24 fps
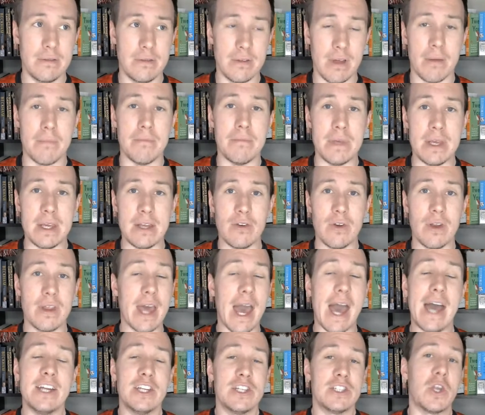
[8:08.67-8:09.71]
I'm mean or anything.
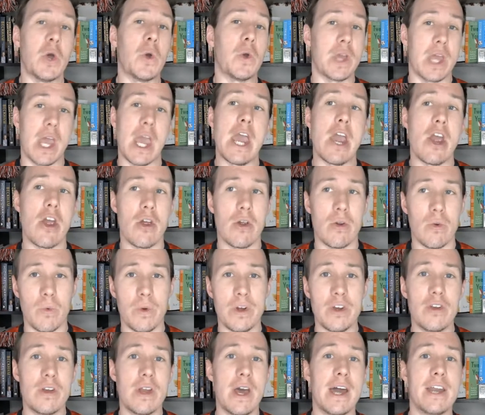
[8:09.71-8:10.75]
I just don't care. When
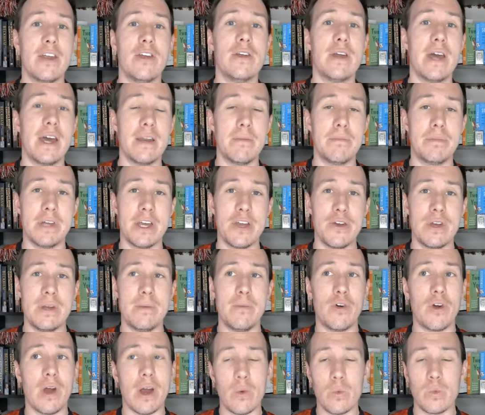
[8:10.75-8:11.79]
you're not a United player
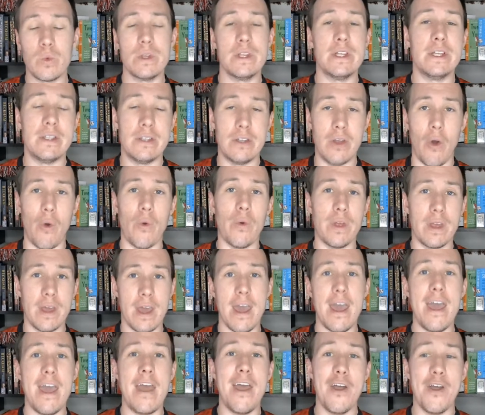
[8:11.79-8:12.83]
anymore, I really don't
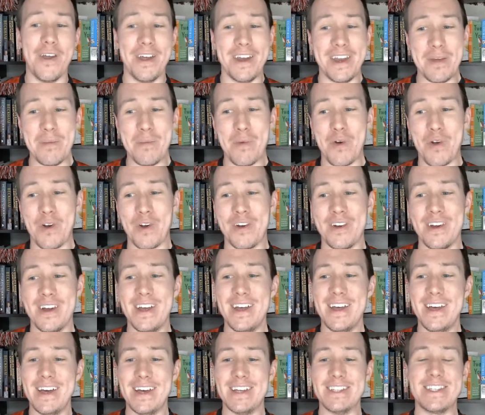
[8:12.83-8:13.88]
care anymore.
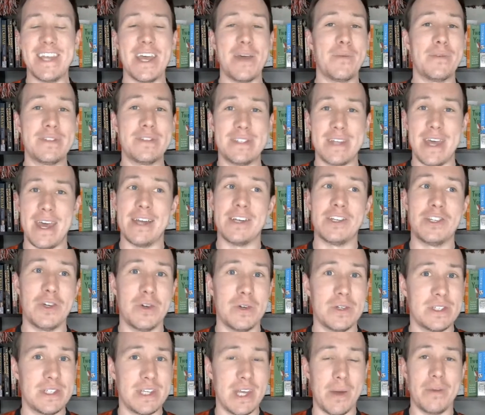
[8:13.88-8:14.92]
Same with Sancho,
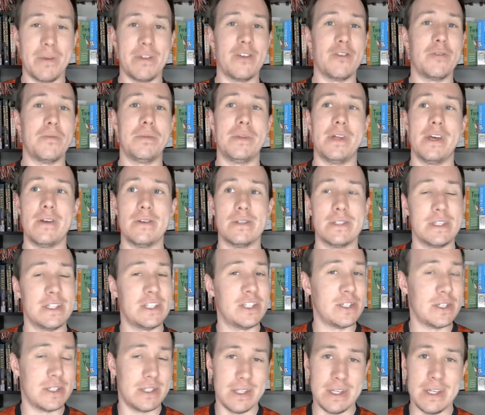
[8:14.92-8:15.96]
same with other players.
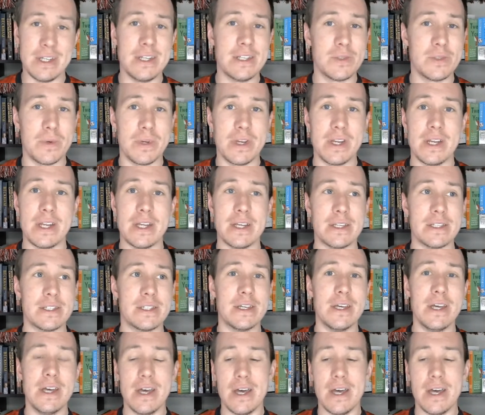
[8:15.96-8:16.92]
It is what it is,